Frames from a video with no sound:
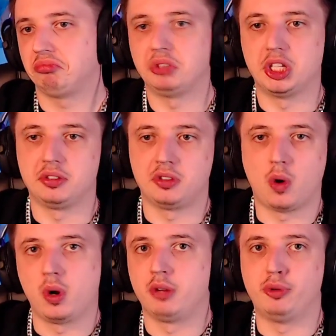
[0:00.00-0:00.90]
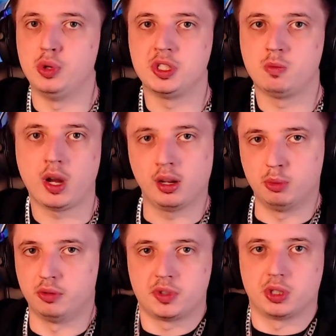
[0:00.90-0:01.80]
And now I have a reason why I
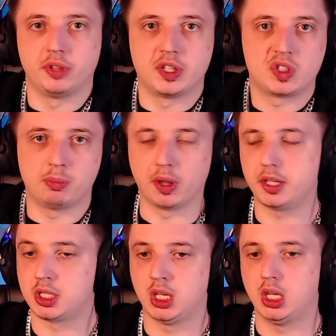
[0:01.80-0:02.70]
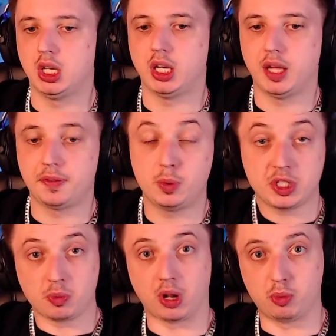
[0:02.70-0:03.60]
moved, so that's about it. And the reason
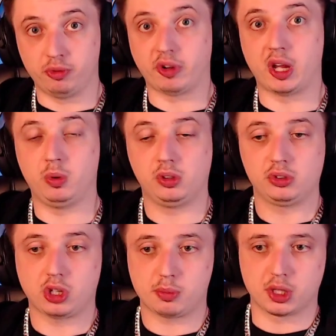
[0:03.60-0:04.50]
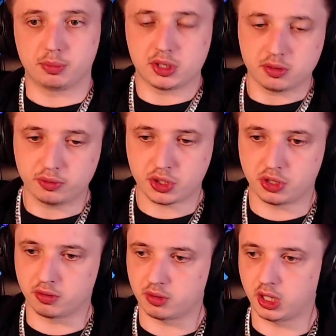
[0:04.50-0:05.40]
why I moved, I will talk about a bit, for
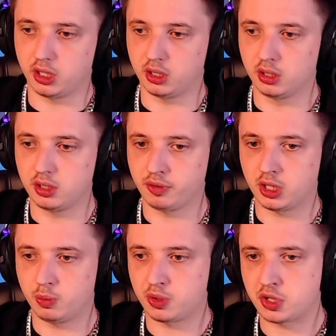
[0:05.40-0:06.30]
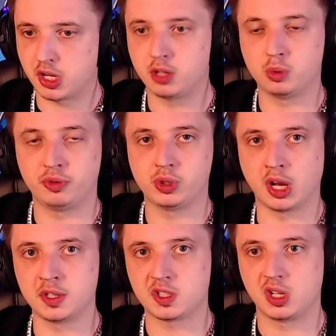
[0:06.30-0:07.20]
sure. I definitely want to share that with you
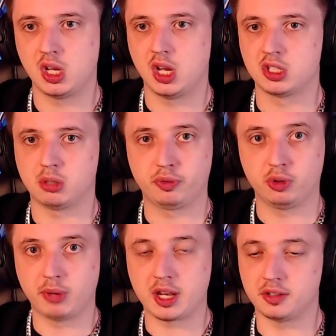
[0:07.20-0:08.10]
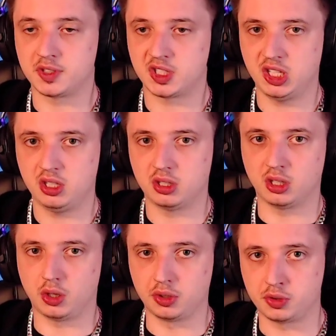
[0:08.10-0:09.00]
guys. Some of you might have seen
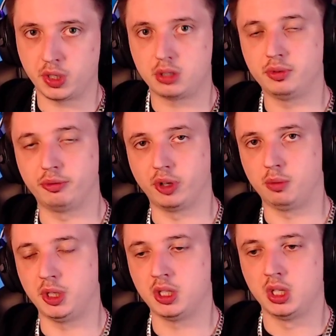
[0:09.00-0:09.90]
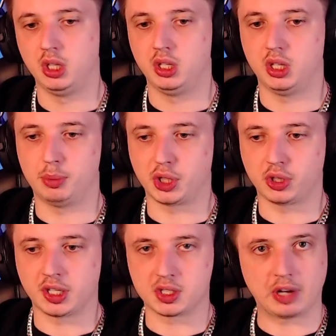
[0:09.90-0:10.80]
on Twitter, if you follow me, about all
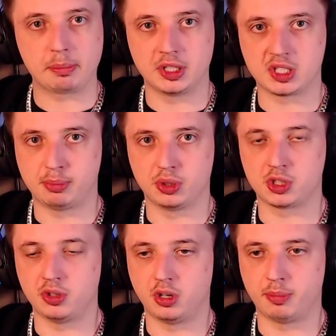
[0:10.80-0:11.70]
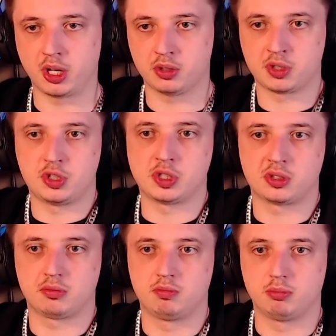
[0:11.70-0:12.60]
kinds of updates I post in there, but I also just
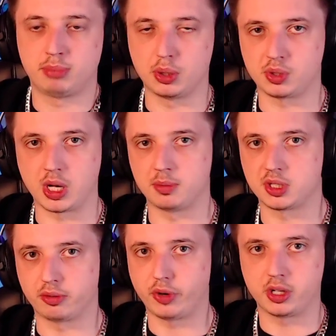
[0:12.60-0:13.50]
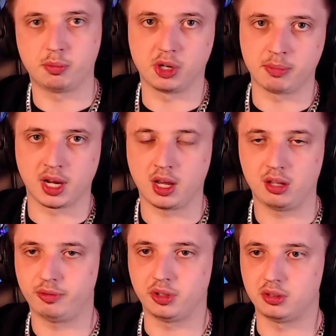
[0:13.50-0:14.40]
post random stuff, right, about my
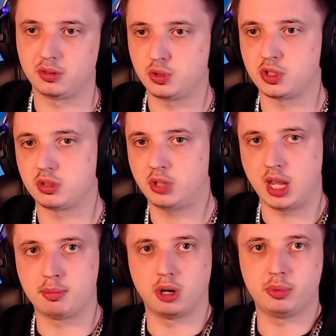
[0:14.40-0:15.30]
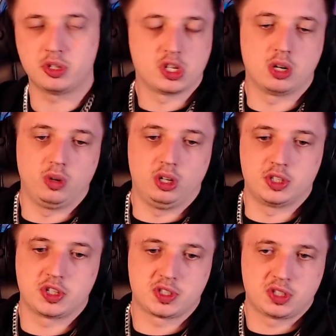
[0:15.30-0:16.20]
life and just K-pop in general, like
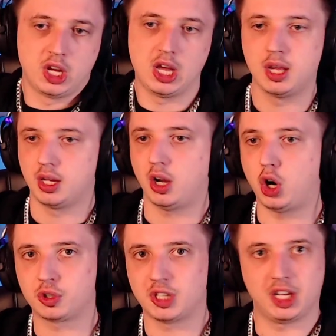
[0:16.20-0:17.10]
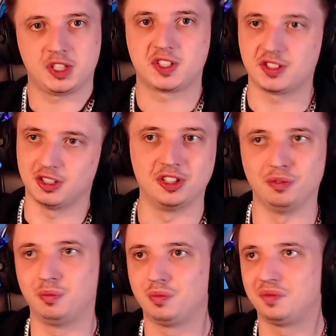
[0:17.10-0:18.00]
just hot takes,
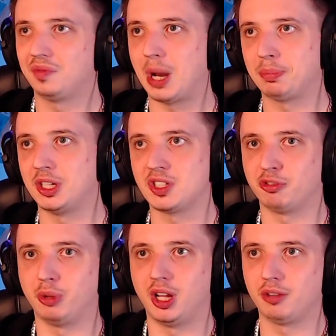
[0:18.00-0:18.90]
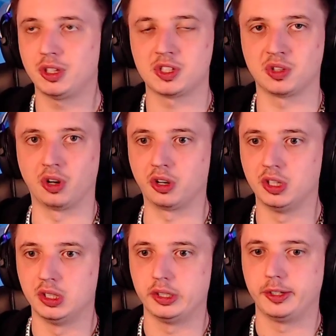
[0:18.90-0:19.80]
updates of my life, and so on.
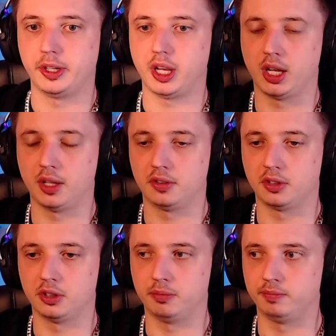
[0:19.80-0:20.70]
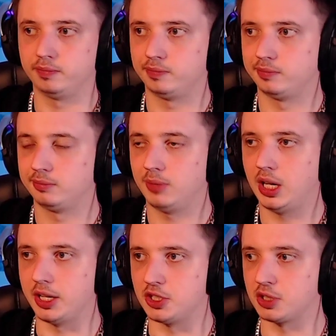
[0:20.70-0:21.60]
And my
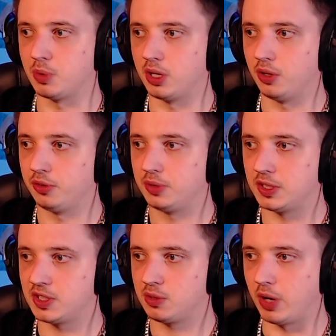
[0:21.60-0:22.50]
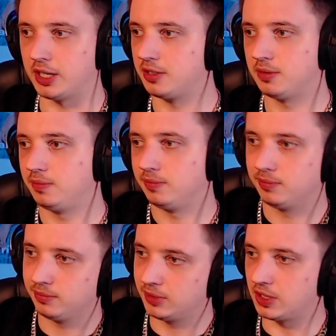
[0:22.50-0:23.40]
light just went out. That's great.
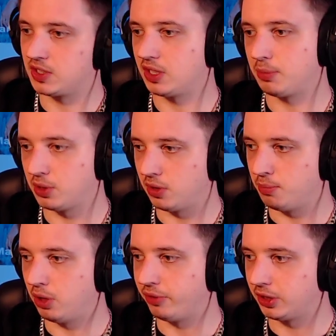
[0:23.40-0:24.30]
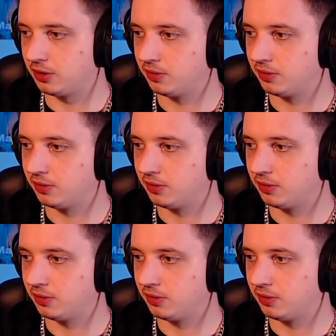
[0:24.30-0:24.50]
That's absolutely perfect.